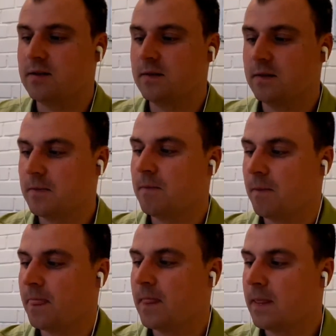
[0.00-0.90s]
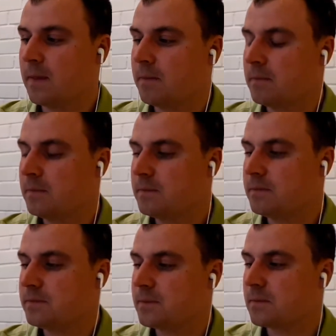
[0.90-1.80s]
I kind of do it short like ain't,
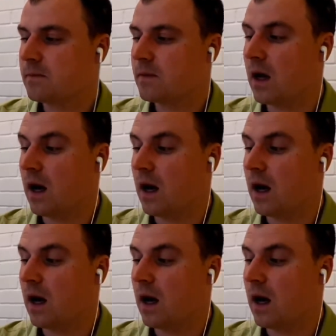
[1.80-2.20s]
but